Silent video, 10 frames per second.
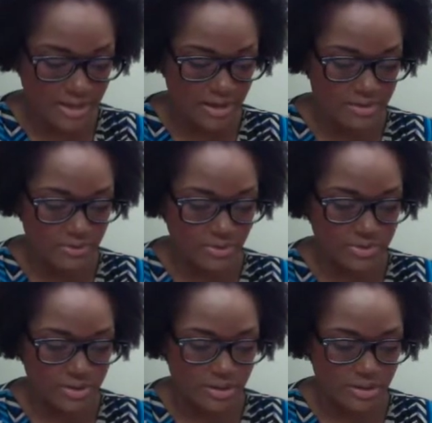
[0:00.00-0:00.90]
And then with
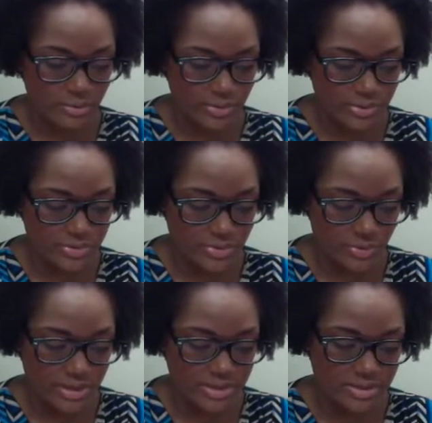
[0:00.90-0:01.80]
the reduced
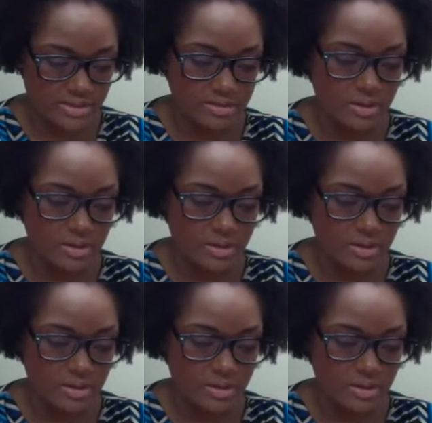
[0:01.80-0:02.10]
risk,